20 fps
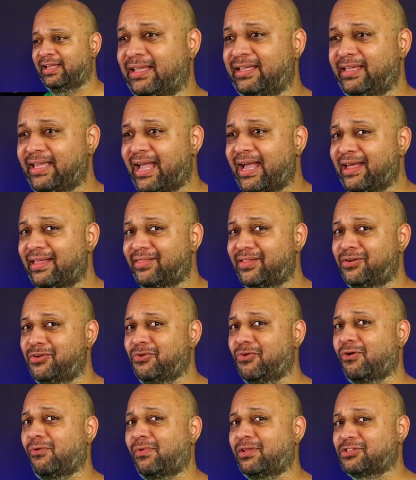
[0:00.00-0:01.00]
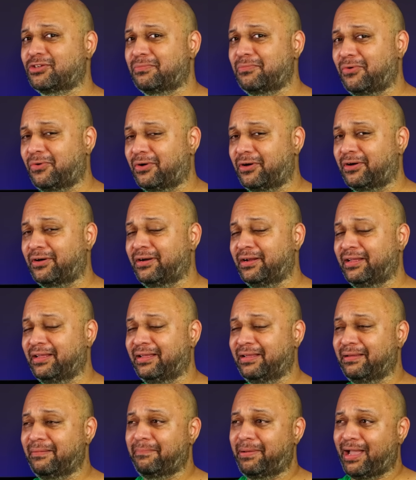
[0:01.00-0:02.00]
yeah, the newer ones are more
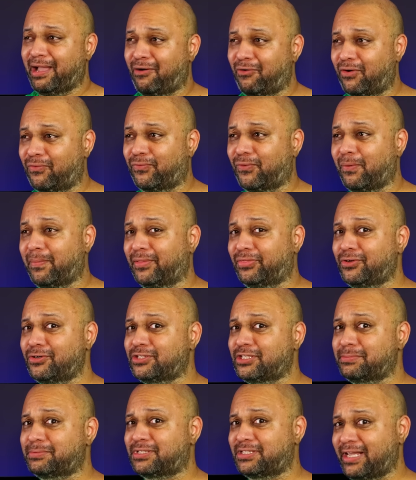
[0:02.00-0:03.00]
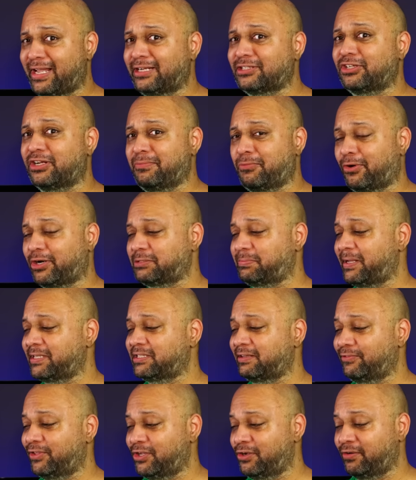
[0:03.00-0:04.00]
powerful, but they're substantially more
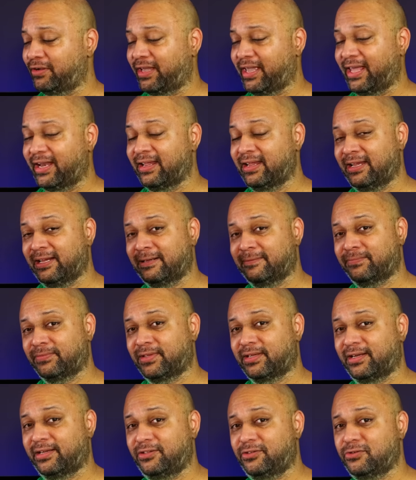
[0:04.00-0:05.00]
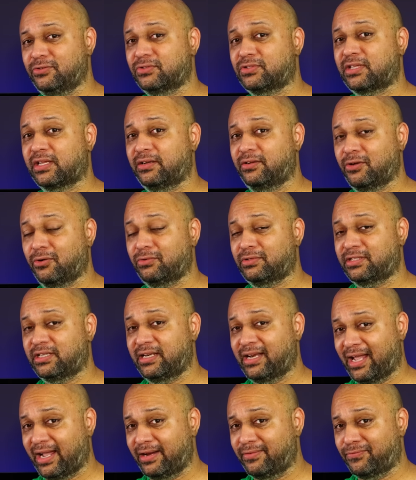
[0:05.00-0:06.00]
expensive than you can get a used Note
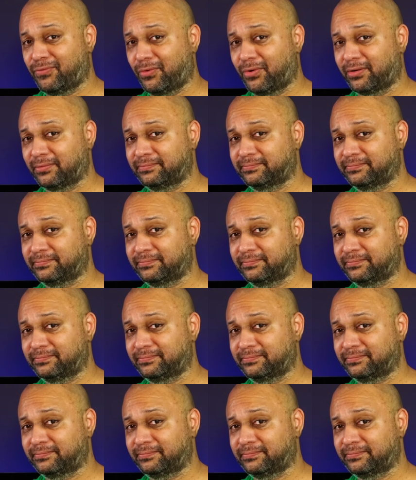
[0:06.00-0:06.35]
nine for.